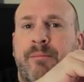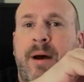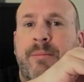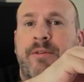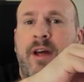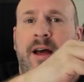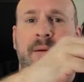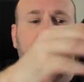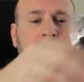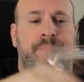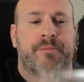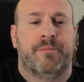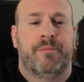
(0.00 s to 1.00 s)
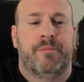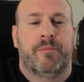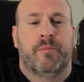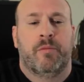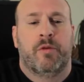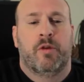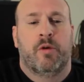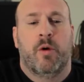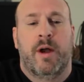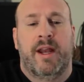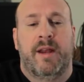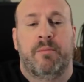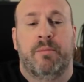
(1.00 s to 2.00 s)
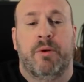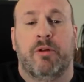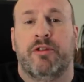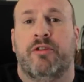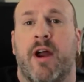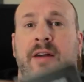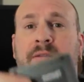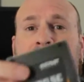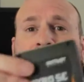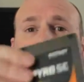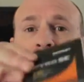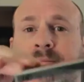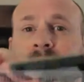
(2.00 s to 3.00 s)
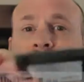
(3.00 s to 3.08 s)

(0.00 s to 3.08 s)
pop the top, go ahead and pull the drive out.